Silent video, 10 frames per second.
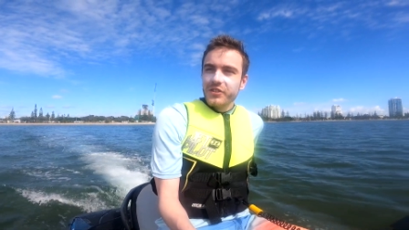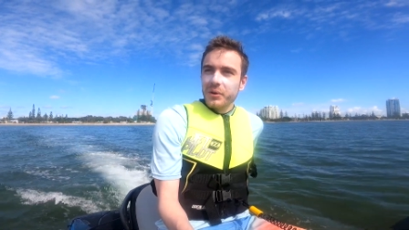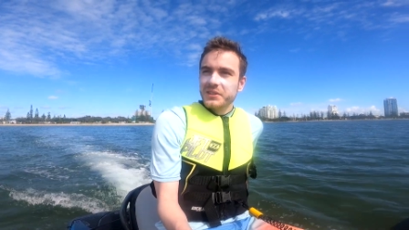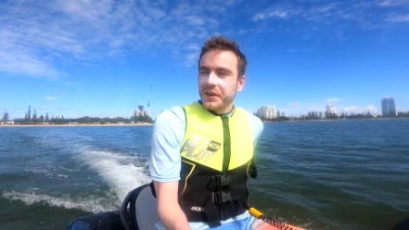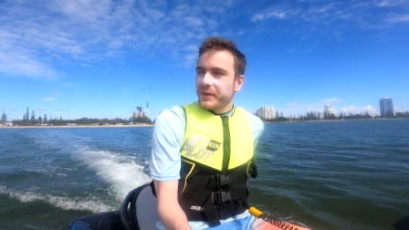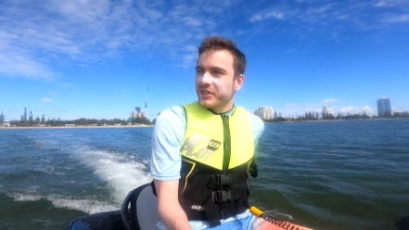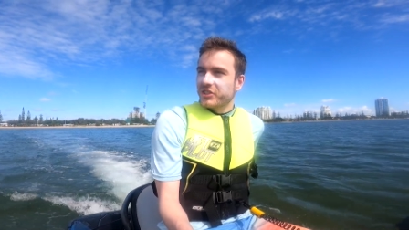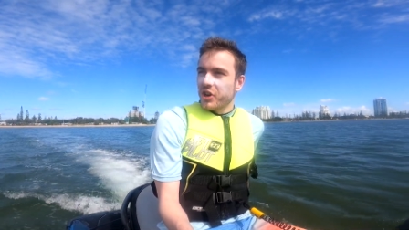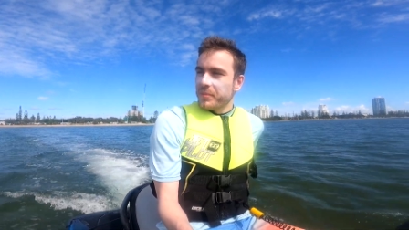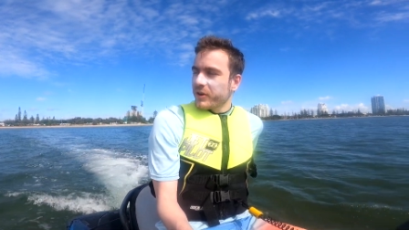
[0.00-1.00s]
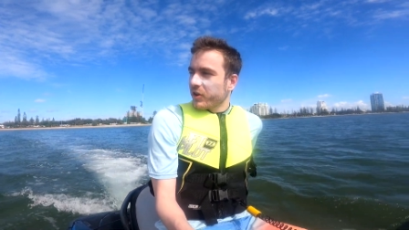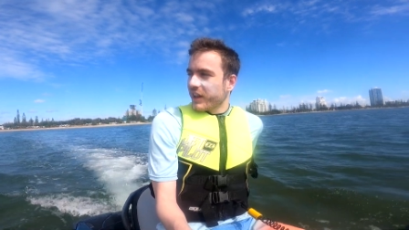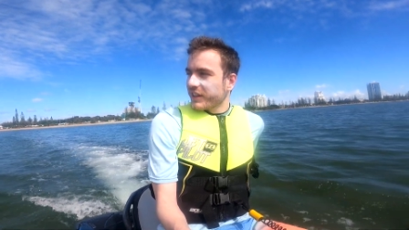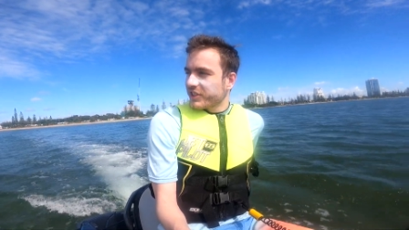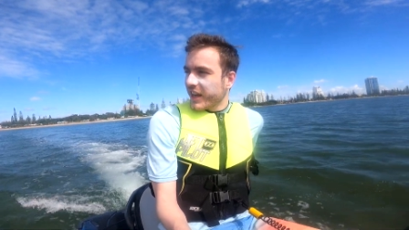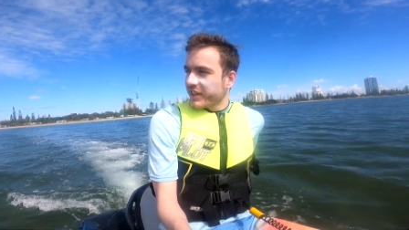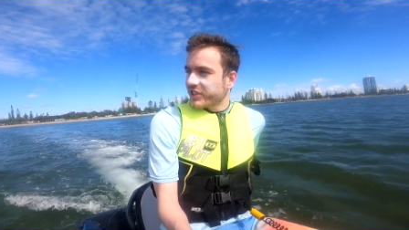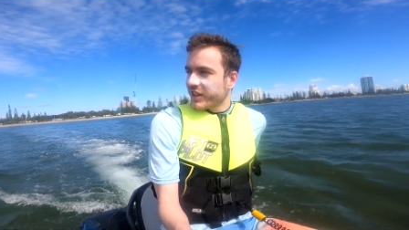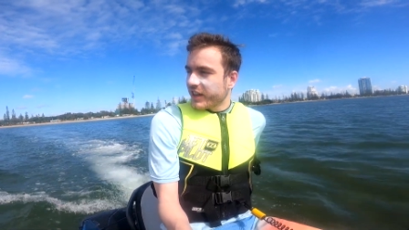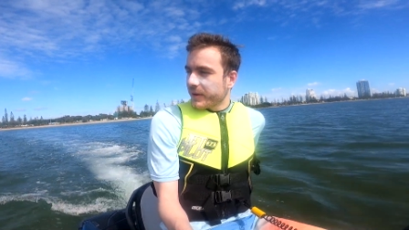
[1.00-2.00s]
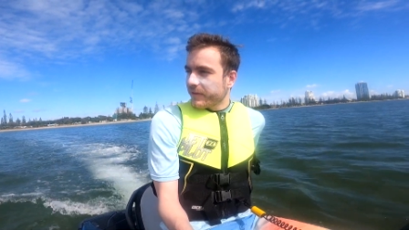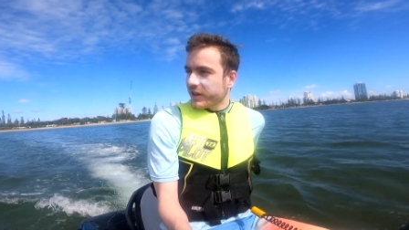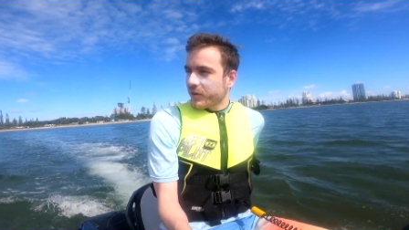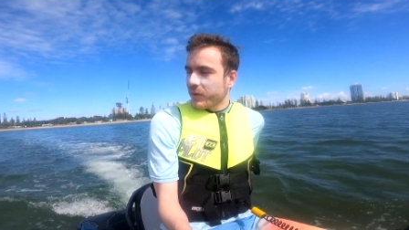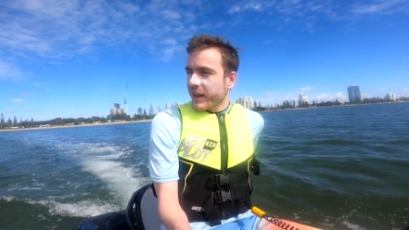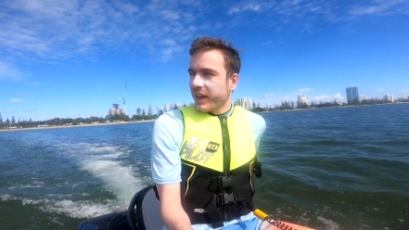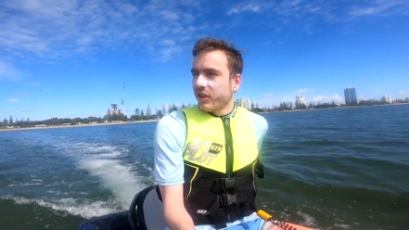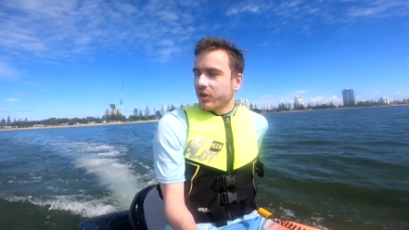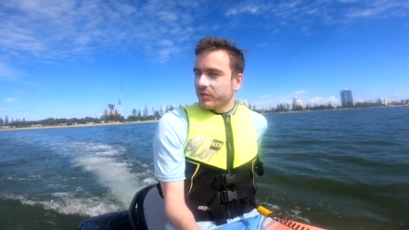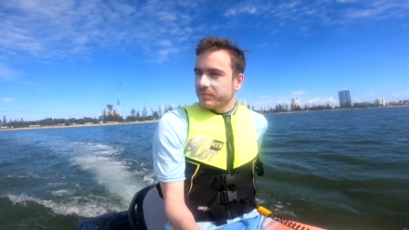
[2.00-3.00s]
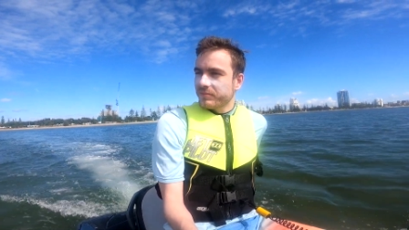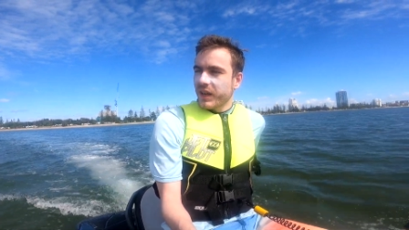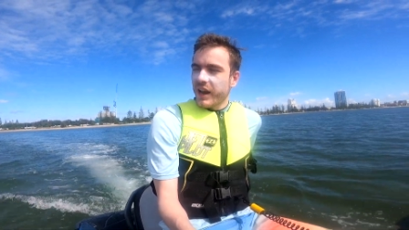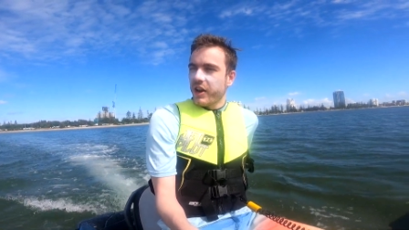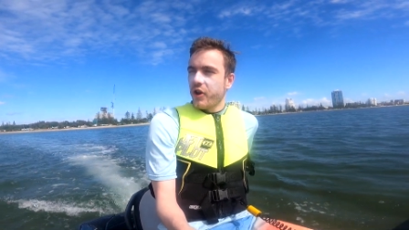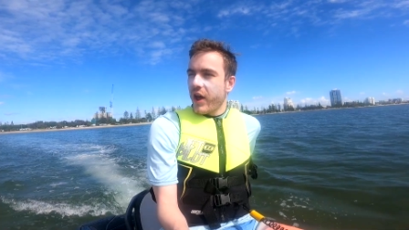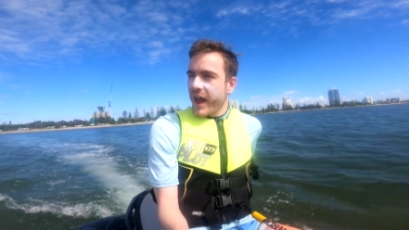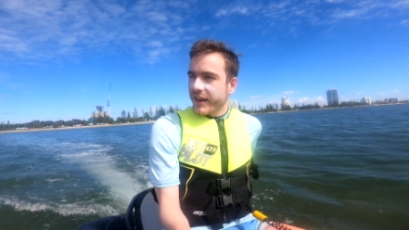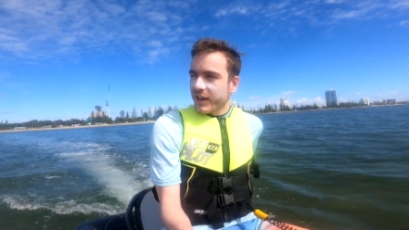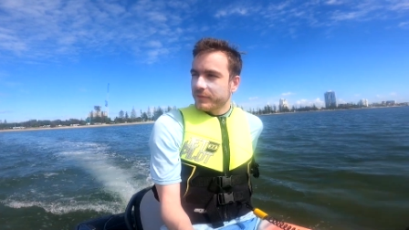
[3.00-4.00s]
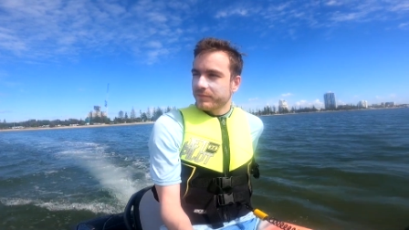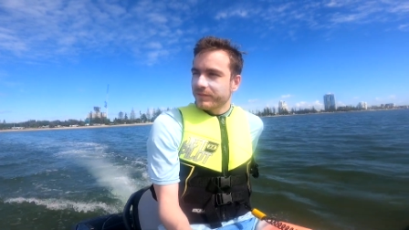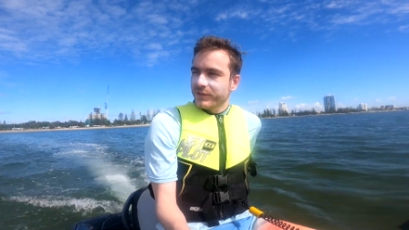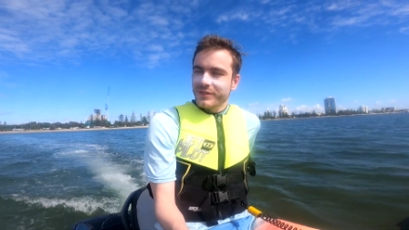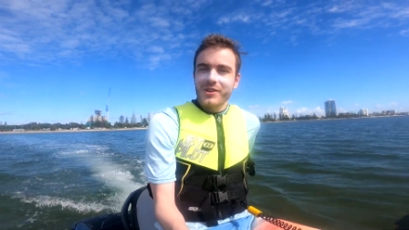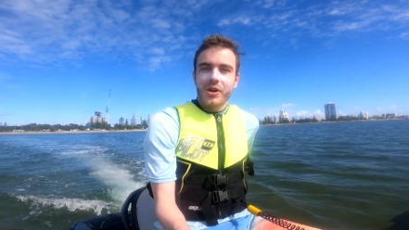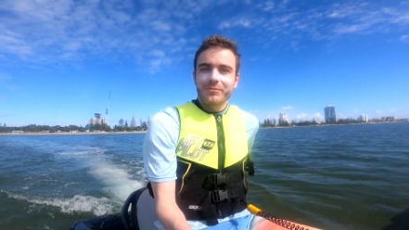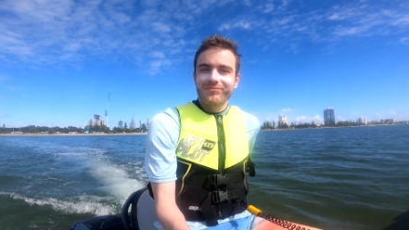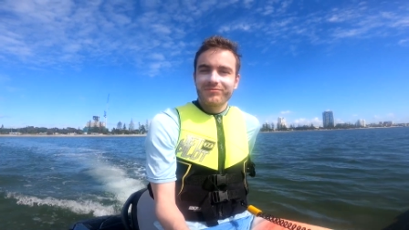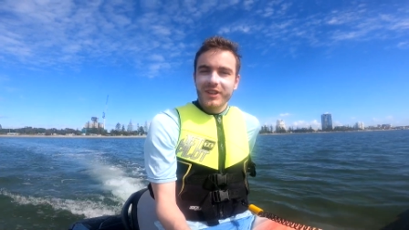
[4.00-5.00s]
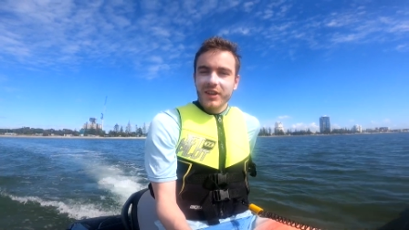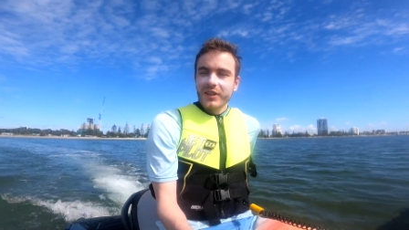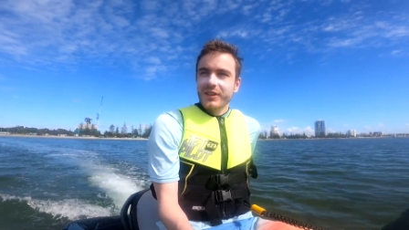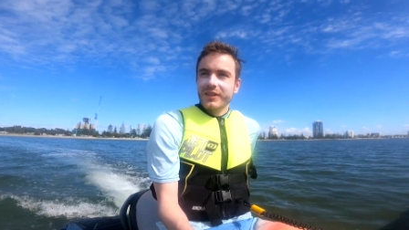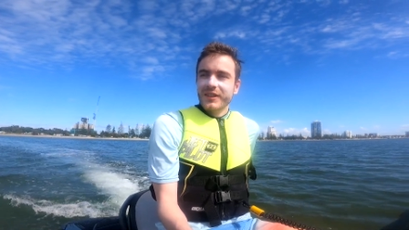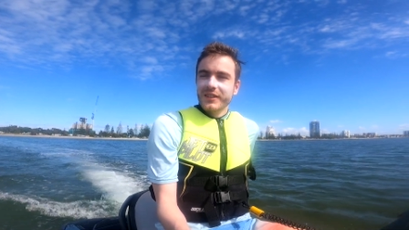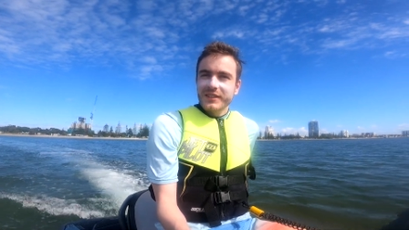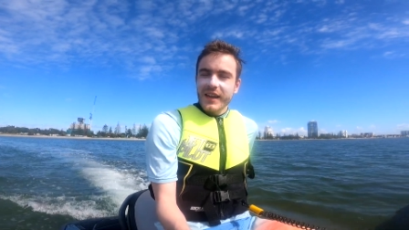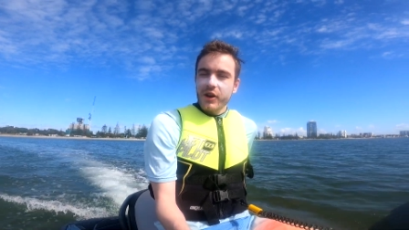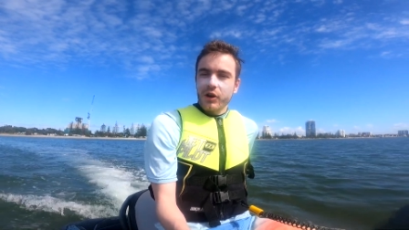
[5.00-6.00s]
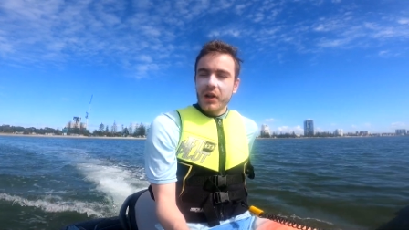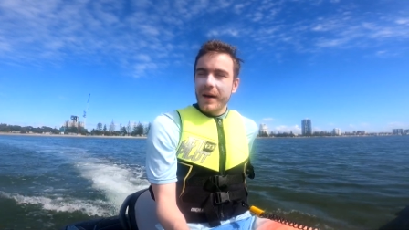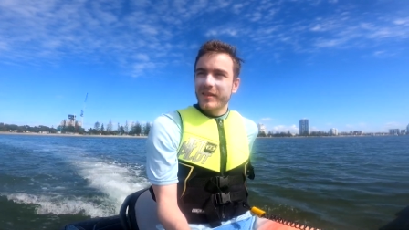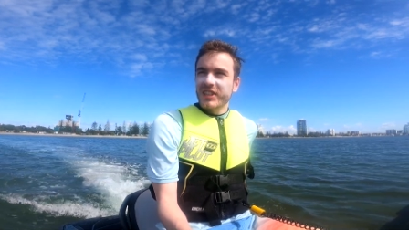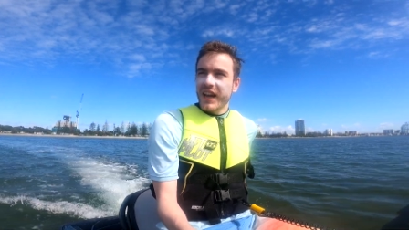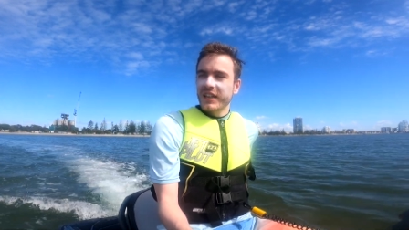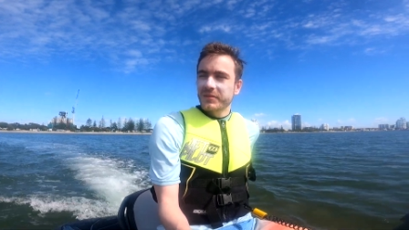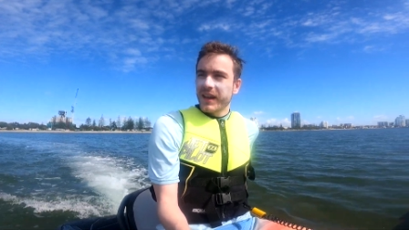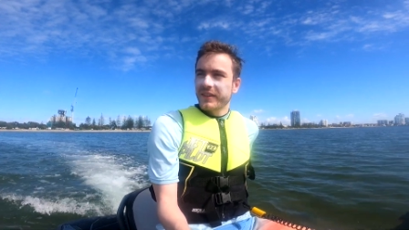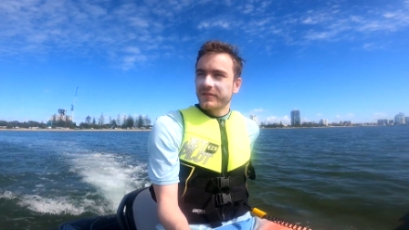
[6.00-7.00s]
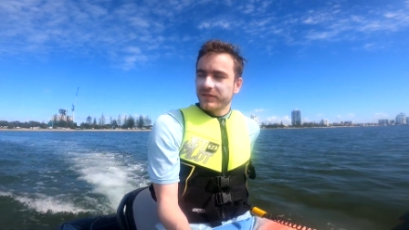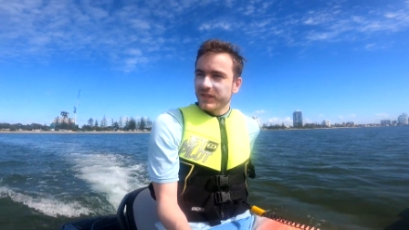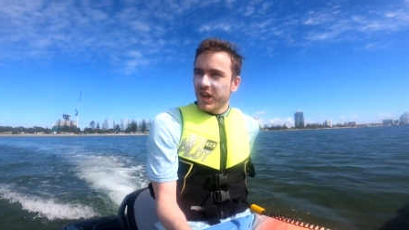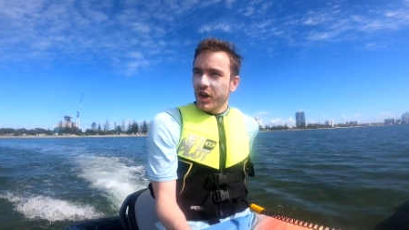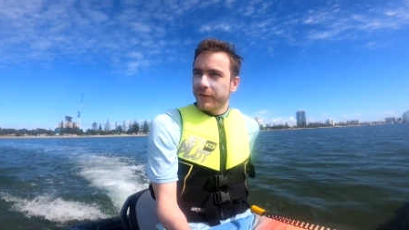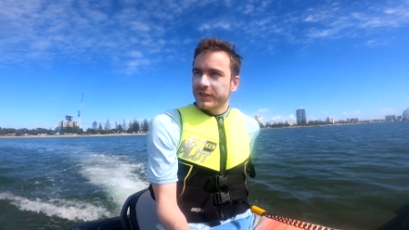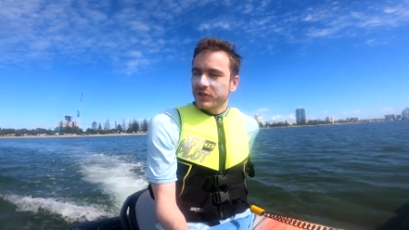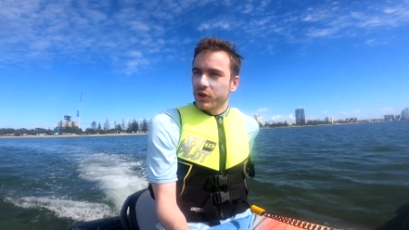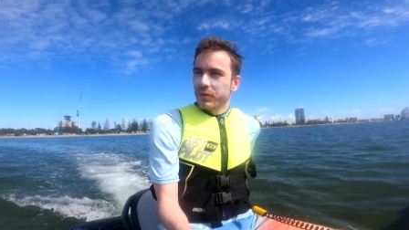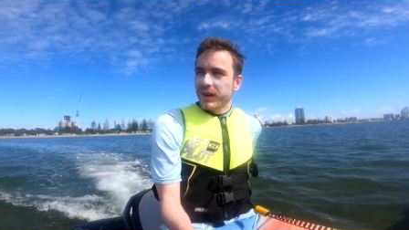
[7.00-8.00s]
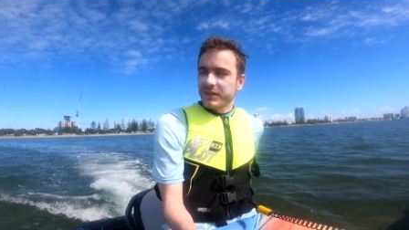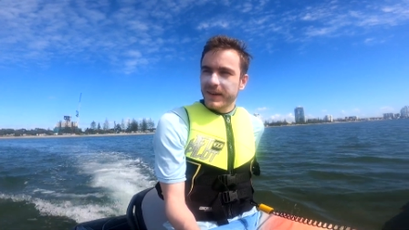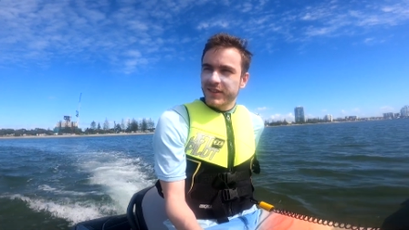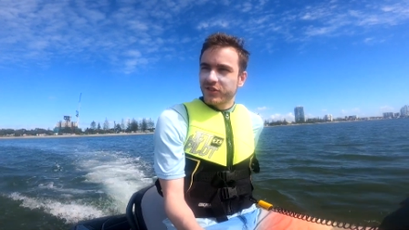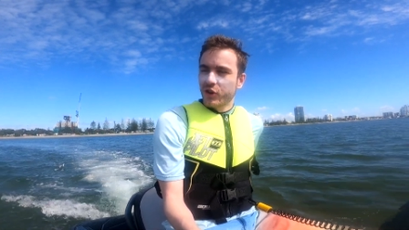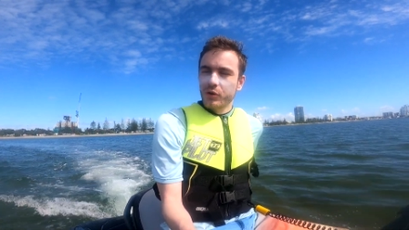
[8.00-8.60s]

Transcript: doing something stupid or like changing their fucking way they look, getting a new haircut, you know? This ain't no climate change, man. Earth is doing what it's meant to